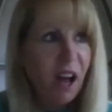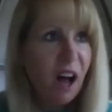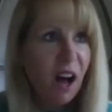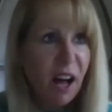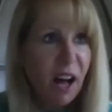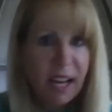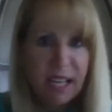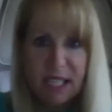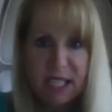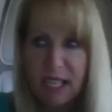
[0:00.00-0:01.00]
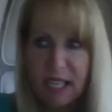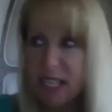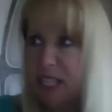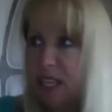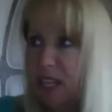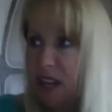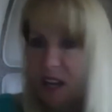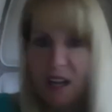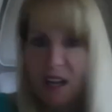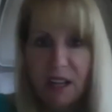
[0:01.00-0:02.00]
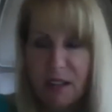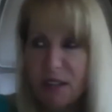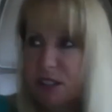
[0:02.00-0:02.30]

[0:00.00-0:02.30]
I need uh,